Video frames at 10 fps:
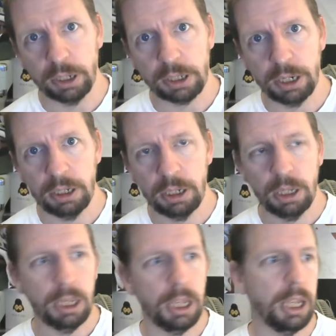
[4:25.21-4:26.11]
Okay,
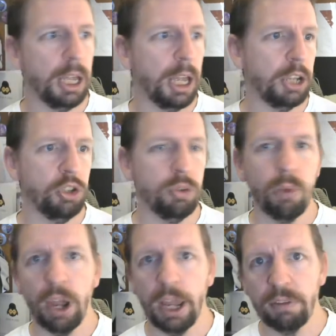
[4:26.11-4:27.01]
and you
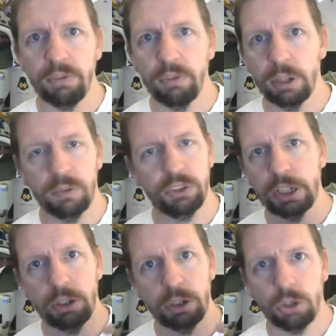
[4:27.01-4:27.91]
might have
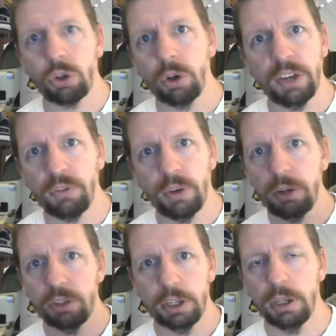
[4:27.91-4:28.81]
seen knockoff
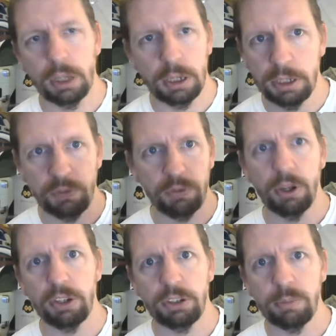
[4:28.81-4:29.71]
headphones and
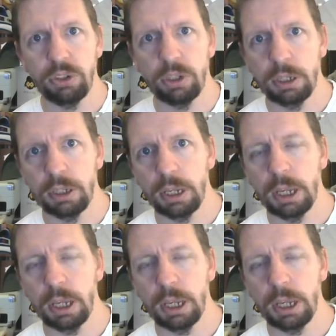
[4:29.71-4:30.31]
different items and